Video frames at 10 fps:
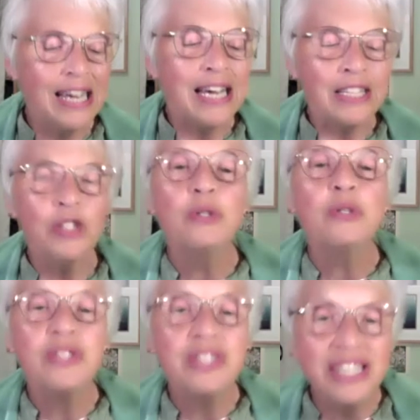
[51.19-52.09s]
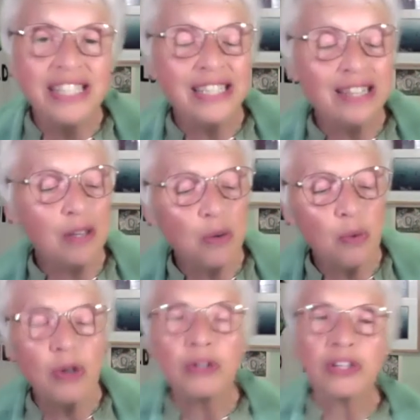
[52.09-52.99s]
You did the
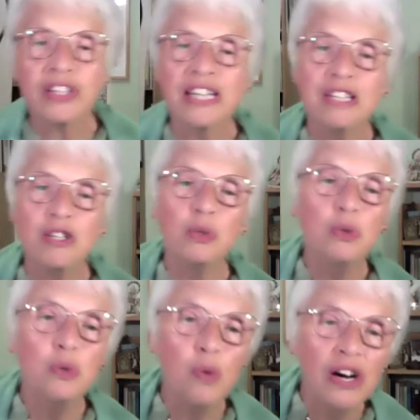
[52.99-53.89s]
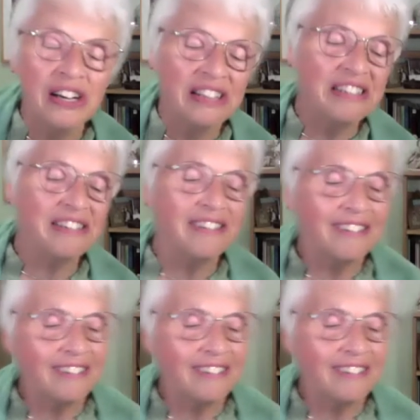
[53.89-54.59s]
work and you won.